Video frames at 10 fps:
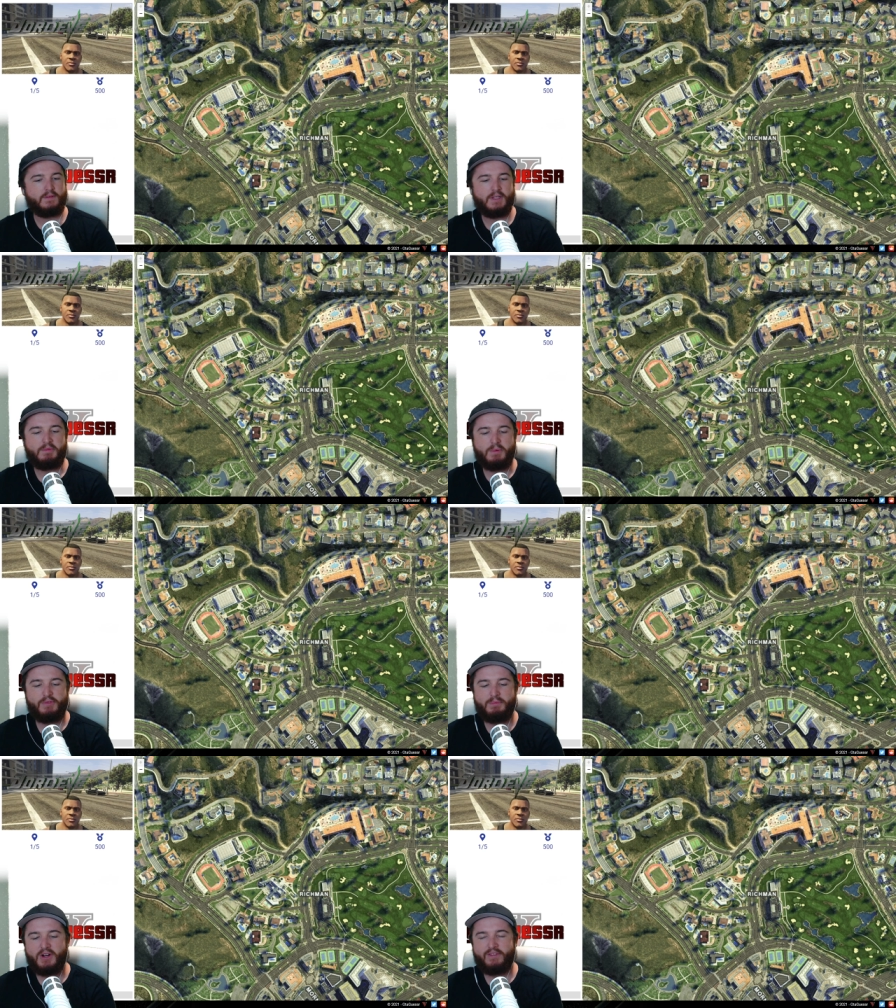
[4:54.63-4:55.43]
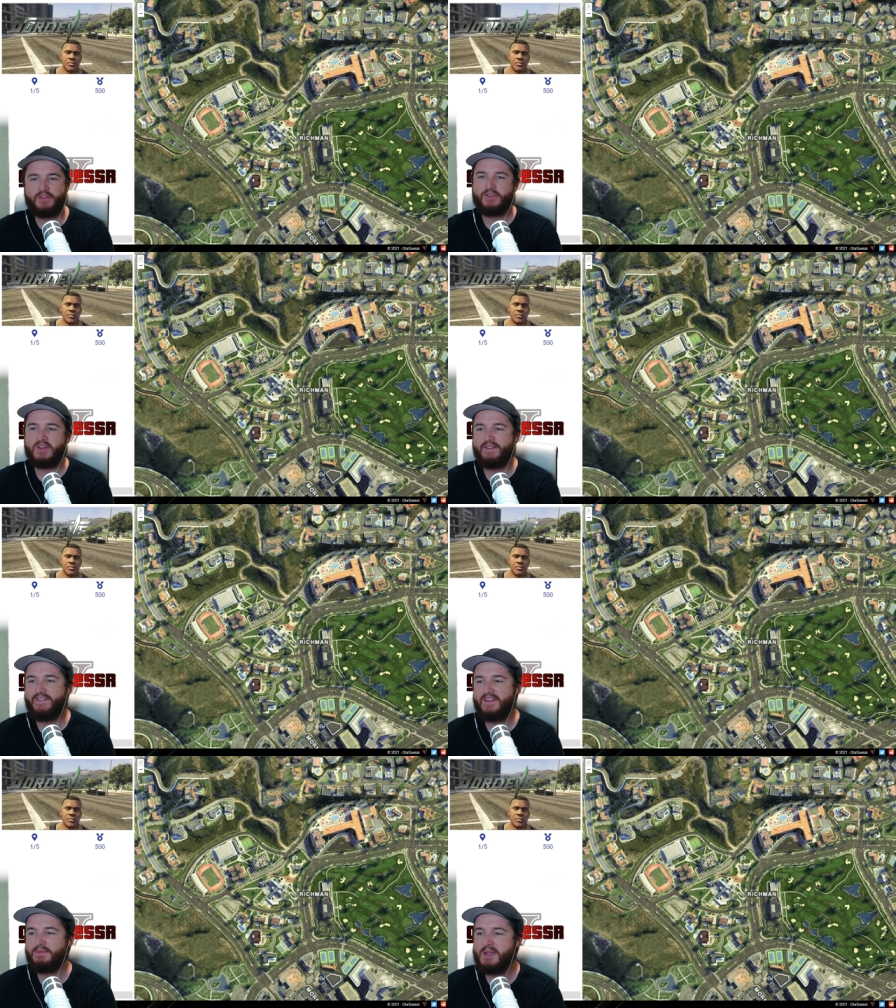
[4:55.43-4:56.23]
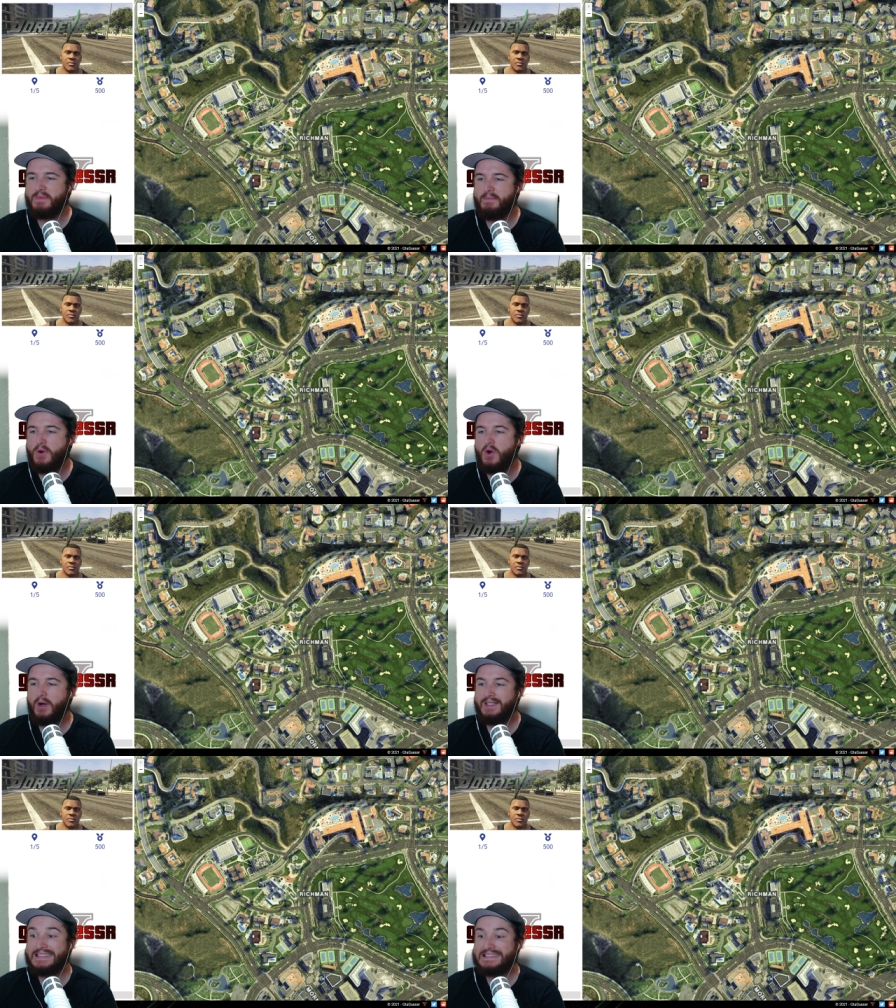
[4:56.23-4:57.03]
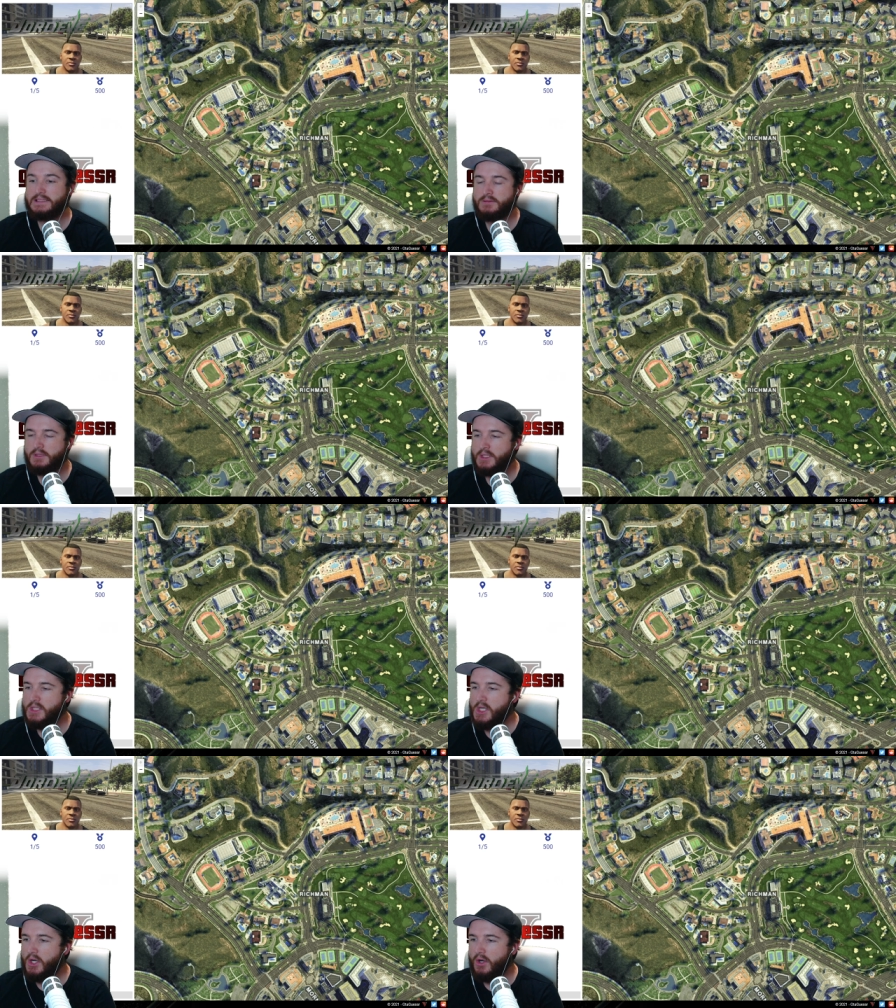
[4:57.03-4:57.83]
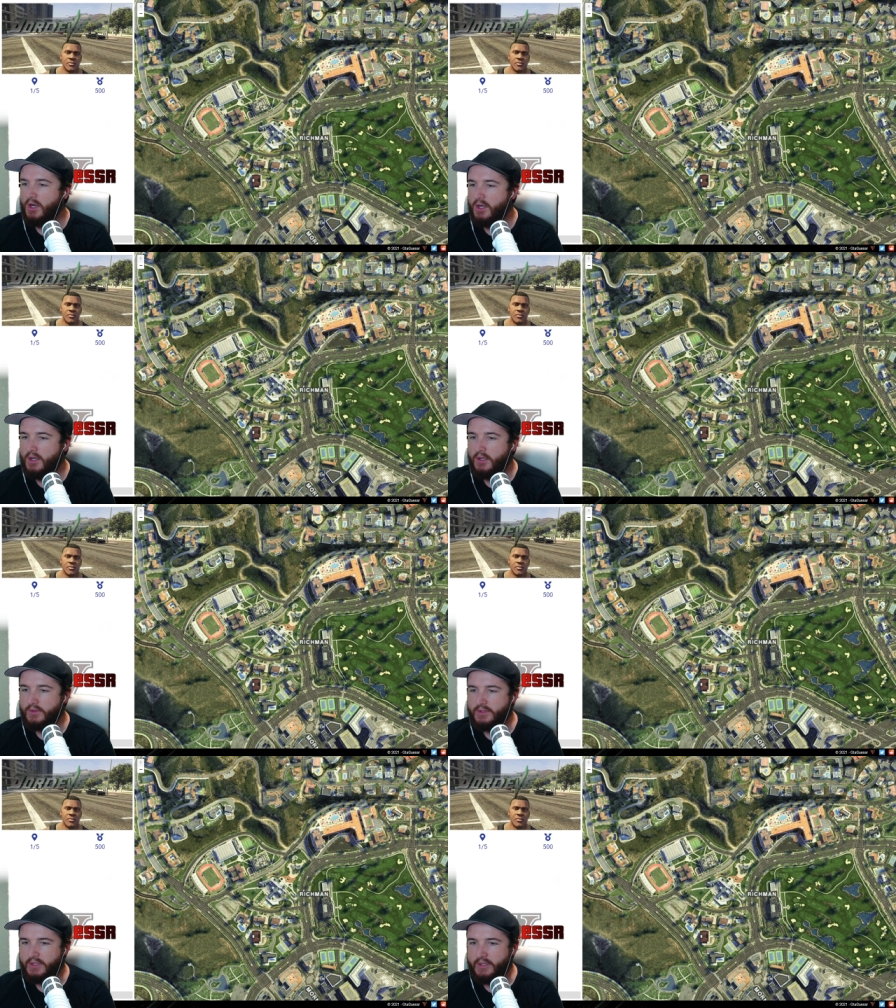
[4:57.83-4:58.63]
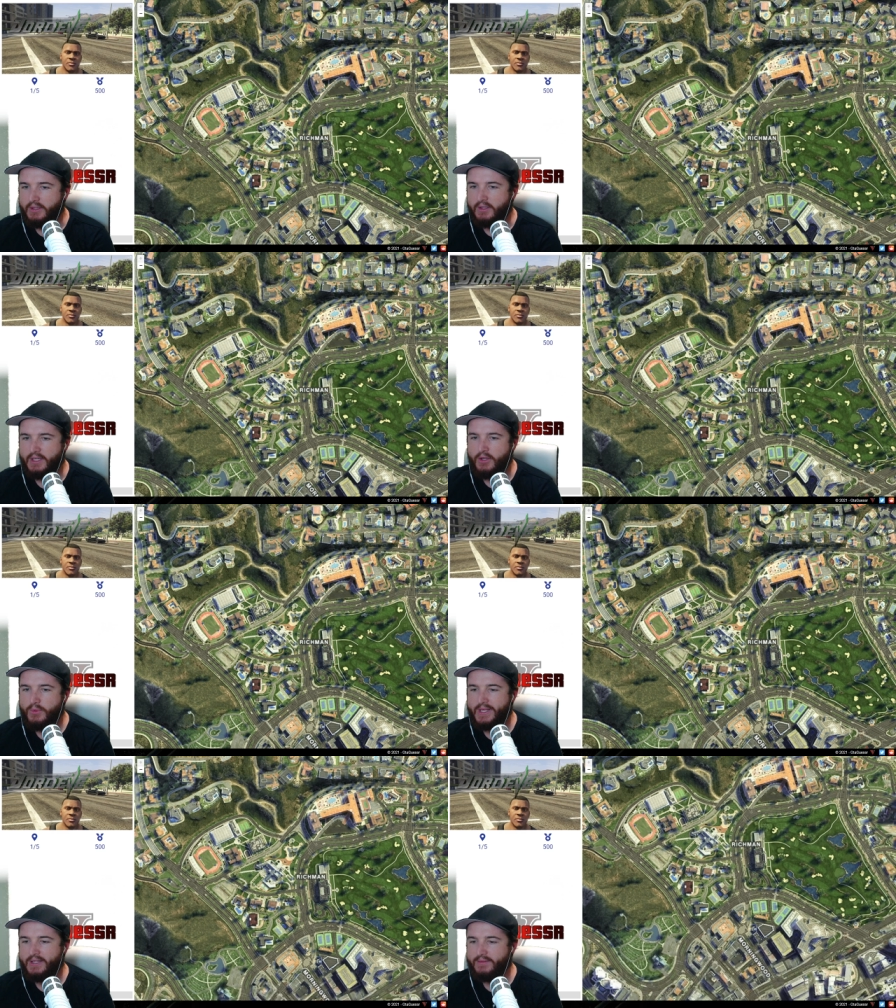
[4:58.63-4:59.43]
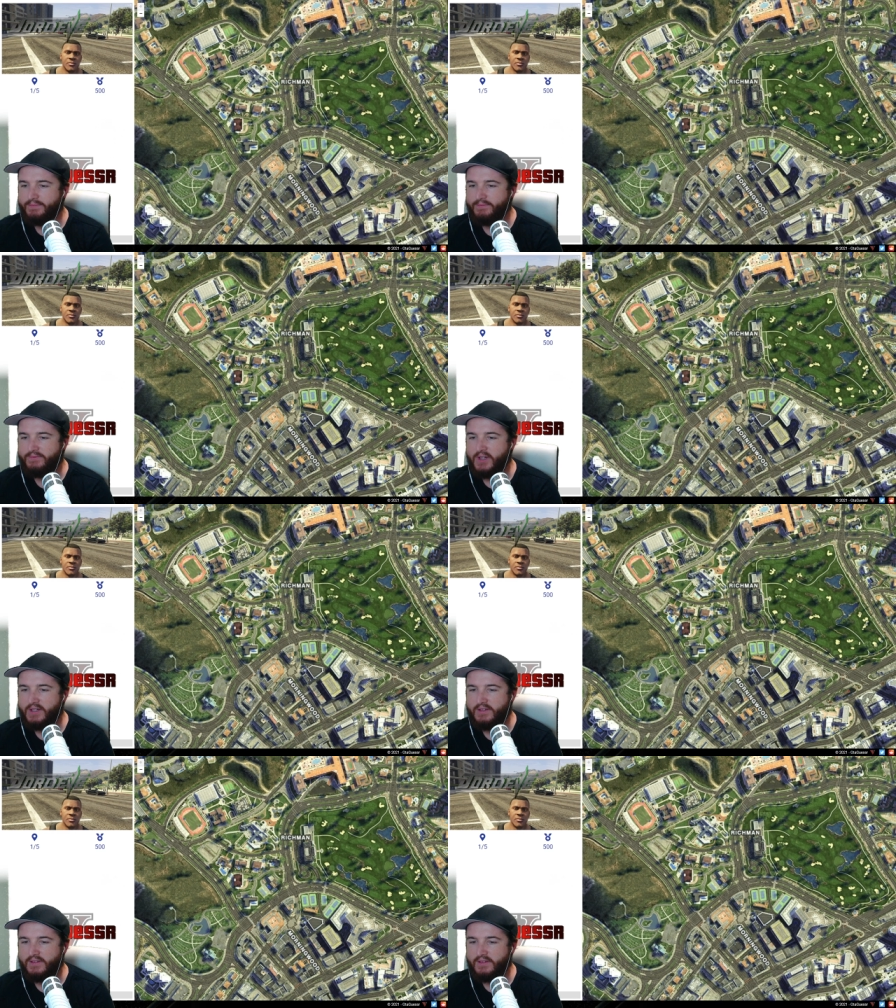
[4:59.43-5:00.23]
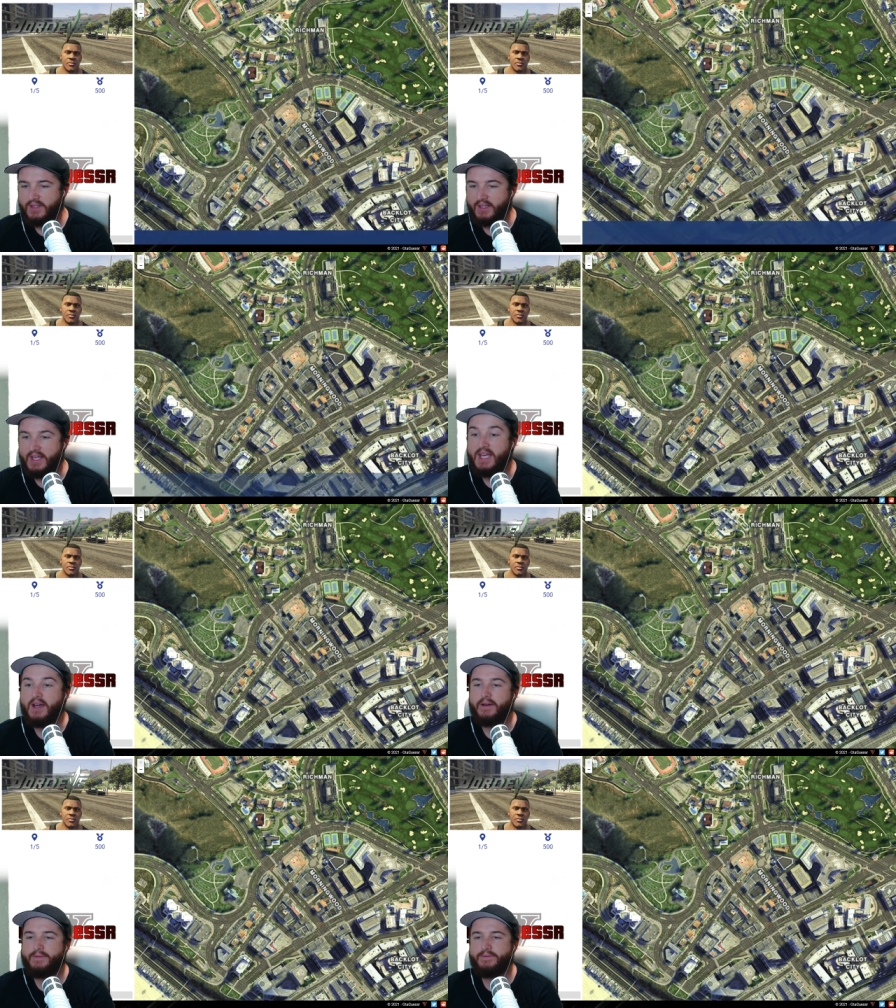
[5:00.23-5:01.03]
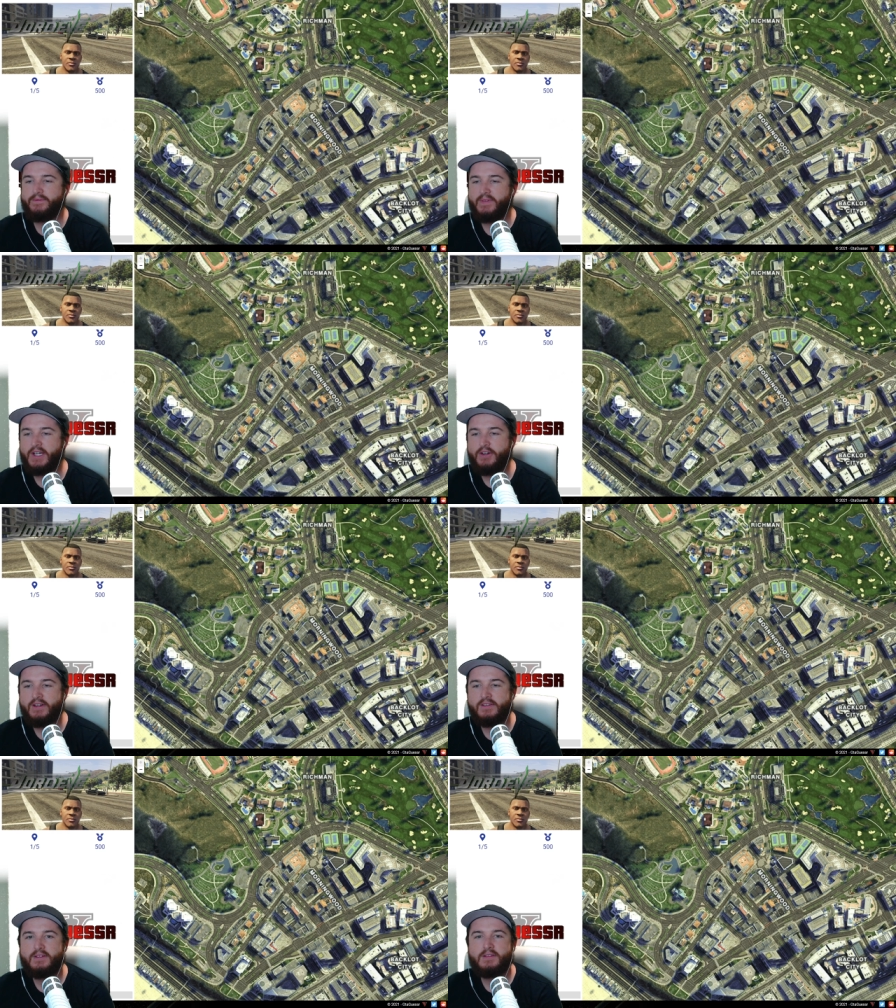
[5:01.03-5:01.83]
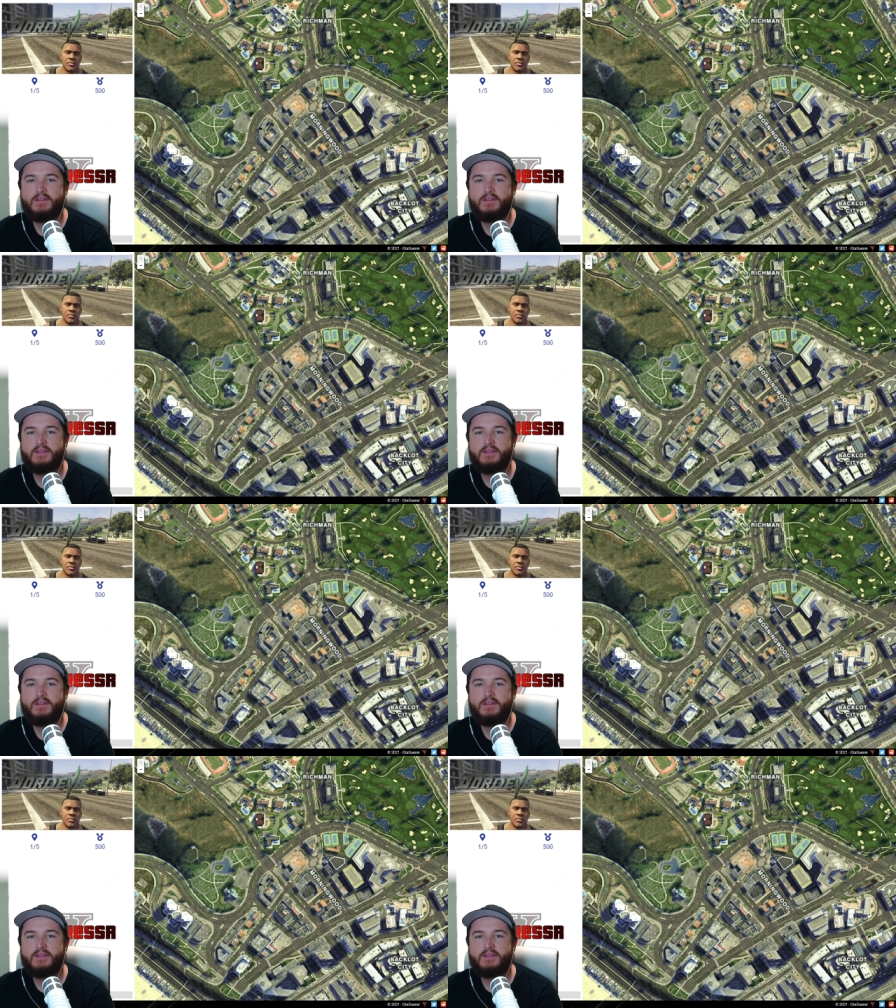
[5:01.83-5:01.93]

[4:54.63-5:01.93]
Let me move the microphone so it's kind of facing me a bit more. Oh, God. I know where the fucking... Here. Here it is.